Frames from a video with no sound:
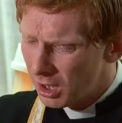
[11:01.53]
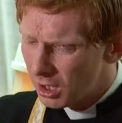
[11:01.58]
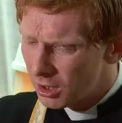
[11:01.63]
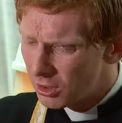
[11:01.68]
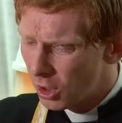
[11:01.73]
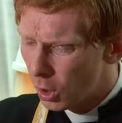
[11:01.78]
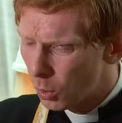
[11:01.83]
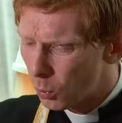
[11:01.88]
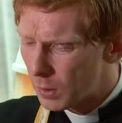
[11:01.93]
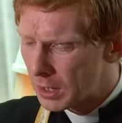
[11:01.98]

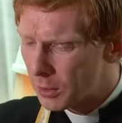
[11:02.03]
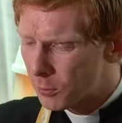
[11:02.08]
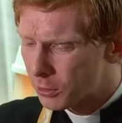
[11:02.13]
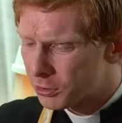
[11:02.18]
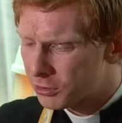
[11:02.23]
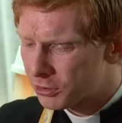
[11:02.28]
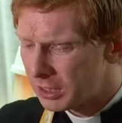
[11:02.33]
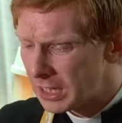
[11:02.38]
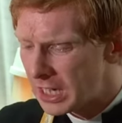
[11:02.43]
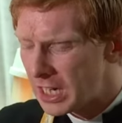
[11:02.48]
that we
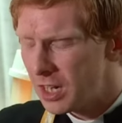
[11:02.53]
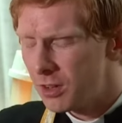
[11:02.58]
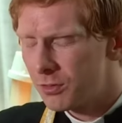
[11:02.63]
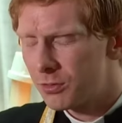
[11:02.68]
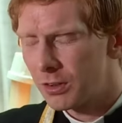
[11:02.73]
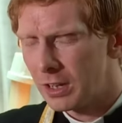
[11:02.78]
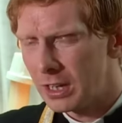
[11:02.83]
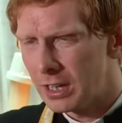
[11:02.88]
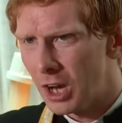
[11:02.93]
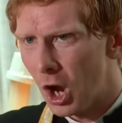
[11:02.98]

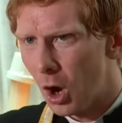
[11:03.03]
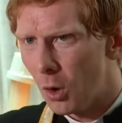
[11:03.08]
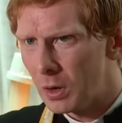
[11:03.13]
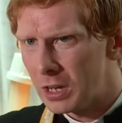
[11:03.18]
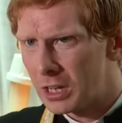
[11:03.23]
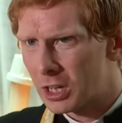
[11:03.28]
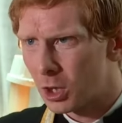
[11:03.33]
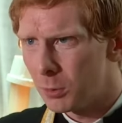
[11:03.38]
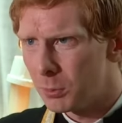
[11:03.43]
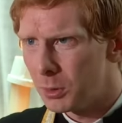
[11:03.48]
receive in
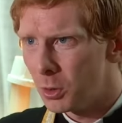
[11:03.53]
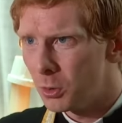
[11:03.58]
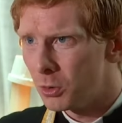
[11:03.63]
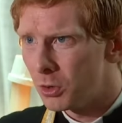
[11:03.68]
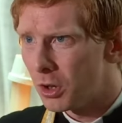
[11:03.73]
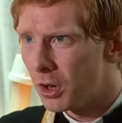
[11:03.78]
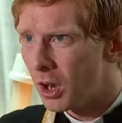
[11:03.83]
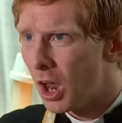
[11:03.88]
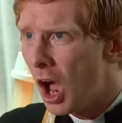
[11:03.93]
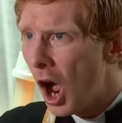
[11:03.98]
Holy
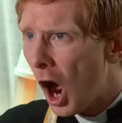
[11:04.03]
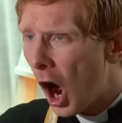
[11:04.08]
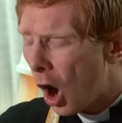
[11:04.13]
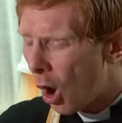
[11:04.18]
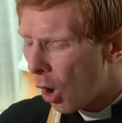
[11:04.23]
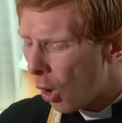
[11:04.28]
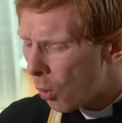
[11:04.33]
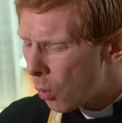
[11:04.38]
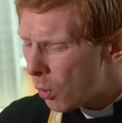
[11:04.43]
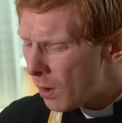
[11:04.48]
Communion
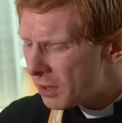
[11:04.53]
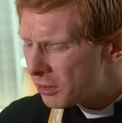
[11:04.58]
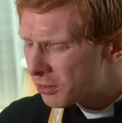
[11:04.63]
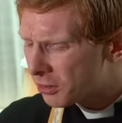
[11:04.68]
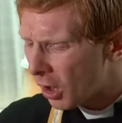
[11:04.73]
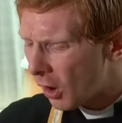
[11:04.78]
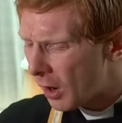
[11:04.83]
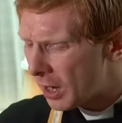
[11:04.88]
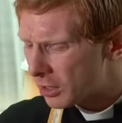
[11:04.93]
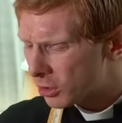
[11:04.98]
are always
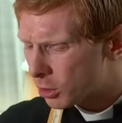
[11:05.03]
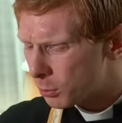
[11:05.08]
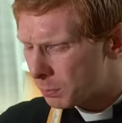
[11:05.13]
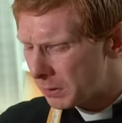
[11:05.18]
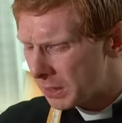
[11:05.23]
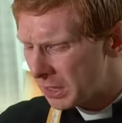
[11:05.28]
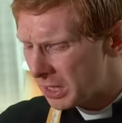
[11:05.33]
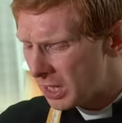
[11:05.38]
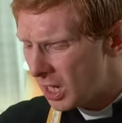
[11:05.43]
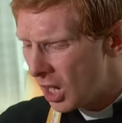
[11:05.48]
going to
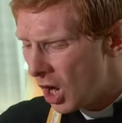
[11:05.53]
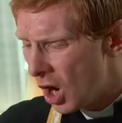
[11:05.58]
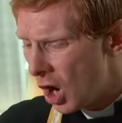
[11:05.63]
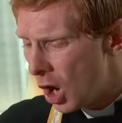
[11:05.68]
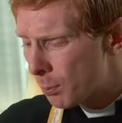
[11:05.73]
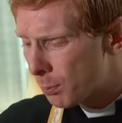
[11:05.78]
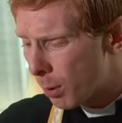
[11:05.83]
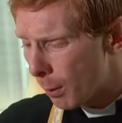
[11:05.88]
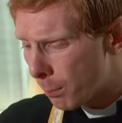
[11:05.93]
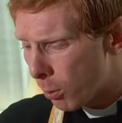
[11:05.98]
be
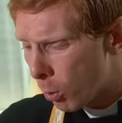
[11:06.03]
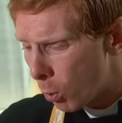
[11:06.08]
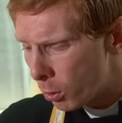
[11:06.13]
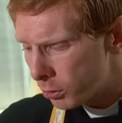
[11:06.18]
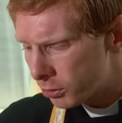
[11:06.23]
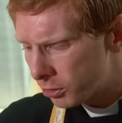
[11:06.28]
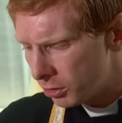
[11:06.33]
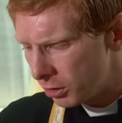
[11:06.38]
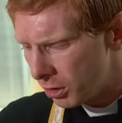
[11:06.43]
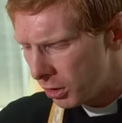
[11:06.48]

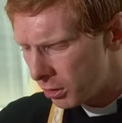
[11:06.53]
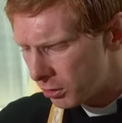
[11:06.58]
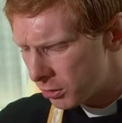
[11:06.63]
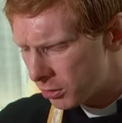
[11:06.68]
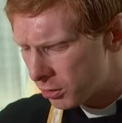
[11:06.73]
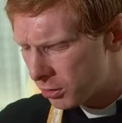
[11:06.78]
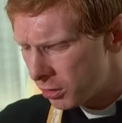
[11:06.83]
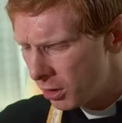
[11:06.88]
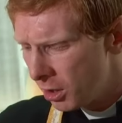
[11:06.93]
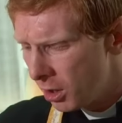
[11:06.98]

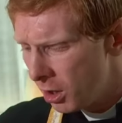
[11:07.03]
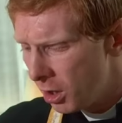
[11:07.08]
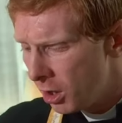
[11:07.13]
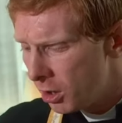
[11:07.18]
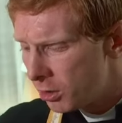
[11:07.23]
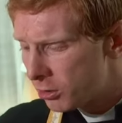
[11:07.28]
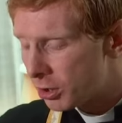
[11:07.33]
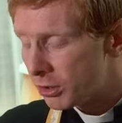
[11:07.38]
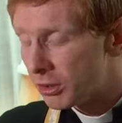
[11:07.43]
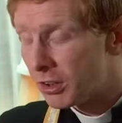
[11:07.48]
proportionate
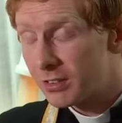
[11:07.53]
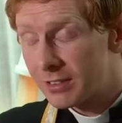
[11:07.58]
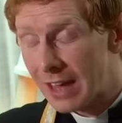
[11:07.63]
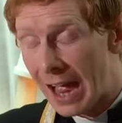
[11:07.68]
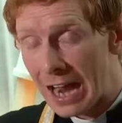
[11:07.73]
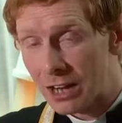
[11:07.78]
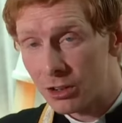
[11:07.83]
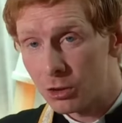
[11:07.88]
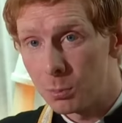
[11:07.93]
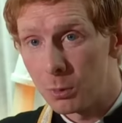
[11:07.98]
to
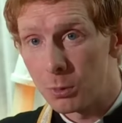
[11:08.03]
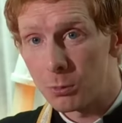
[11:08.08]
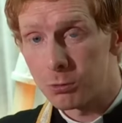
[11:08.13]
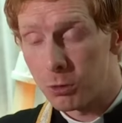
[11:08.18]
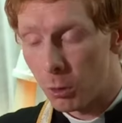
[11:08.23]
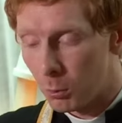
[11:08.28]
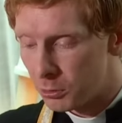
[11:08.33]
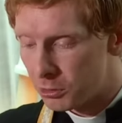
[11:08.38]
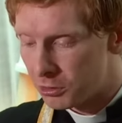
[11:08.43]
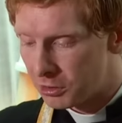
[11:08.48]
detachment
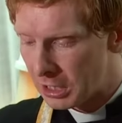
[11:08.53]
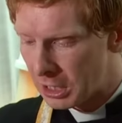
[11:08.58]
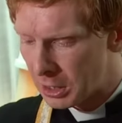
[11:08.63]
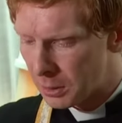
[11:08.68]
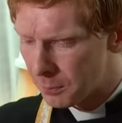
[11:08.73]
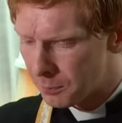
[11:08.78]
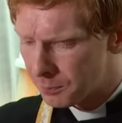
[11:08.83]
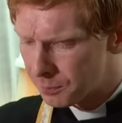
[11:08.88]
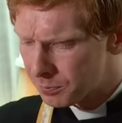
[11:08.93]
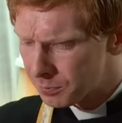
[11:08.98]
from
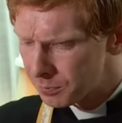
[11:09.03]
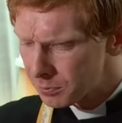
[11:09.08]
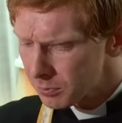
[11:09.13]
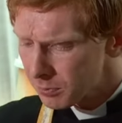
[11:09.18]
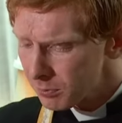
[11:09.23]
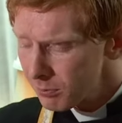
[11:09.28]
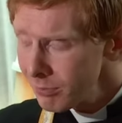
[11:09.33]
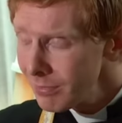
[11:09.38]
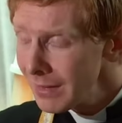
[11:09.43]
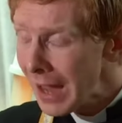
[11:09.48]
sin
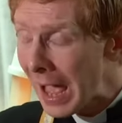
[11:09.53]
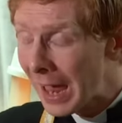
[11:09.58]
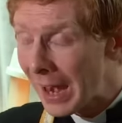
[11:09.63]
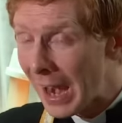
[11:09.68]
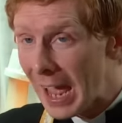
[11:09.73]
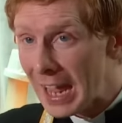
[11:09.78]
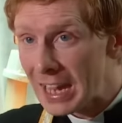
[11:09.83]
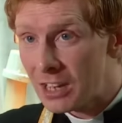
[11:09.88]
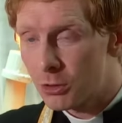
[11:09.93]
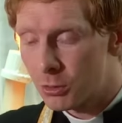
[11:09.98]
and
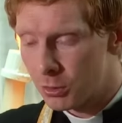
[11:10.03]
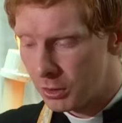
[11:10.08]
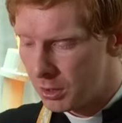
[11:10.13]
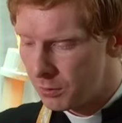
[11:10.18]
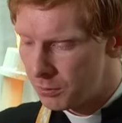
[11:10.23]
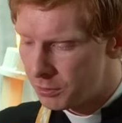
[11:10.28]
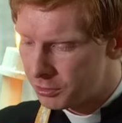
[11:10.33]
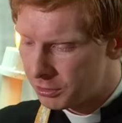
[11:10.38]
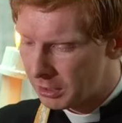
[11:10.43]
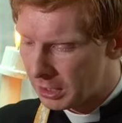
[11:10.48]
hatred
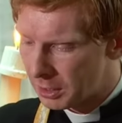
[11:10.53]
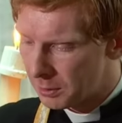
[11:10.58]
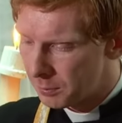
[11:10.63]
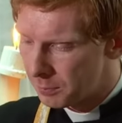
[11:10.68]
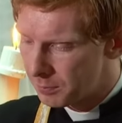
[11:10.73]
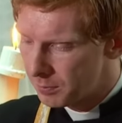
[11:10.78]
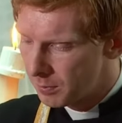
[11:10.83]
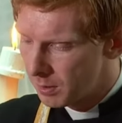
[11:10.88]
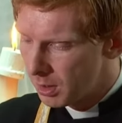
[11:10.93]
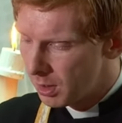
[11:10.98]
of sin.
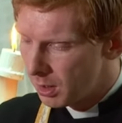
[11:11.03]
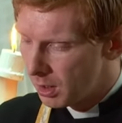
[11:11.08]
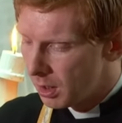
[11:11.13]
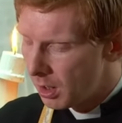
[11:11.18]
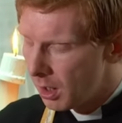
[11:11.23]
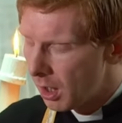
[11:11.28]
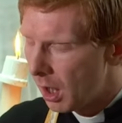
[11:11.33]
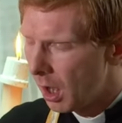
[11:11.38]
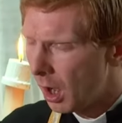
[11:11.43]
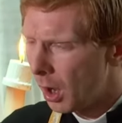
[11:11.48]

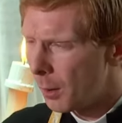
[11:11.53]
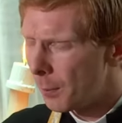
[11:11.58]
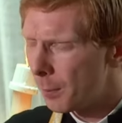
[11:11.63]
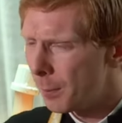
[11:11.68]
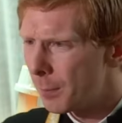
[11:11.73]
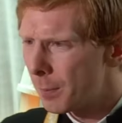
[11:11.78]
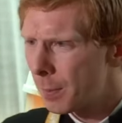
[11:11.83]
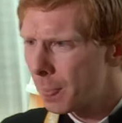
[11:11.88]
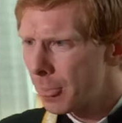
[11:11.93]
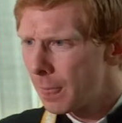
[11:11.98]

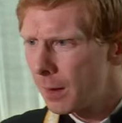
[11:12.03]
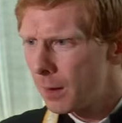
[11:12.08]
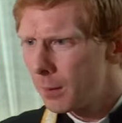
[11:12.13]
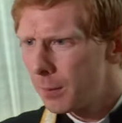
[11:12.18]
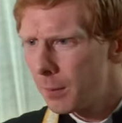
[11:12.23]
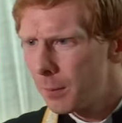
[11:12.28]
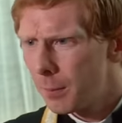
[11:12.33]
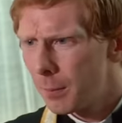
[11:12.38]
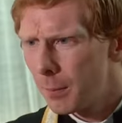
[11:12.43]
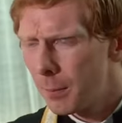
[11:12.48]
Um,
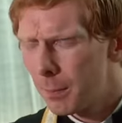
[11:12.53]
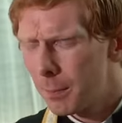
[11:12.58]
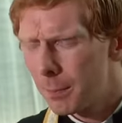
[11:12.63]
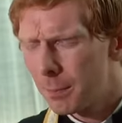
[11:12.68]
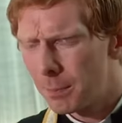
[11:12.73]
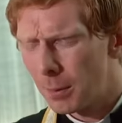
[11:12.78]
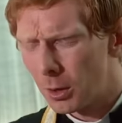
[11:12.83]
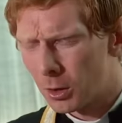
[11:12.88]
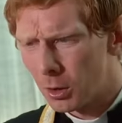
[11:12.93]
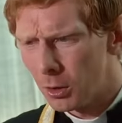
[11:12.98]

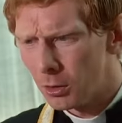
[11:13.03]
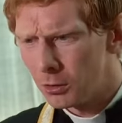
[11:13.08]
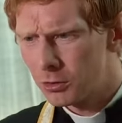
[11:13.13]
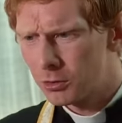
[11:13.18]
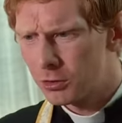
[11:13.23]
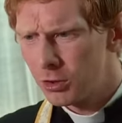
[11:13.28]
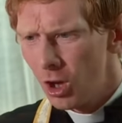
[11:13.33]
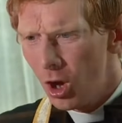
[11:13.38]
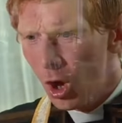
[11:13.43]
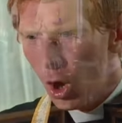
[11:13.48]

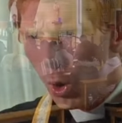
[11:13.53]
because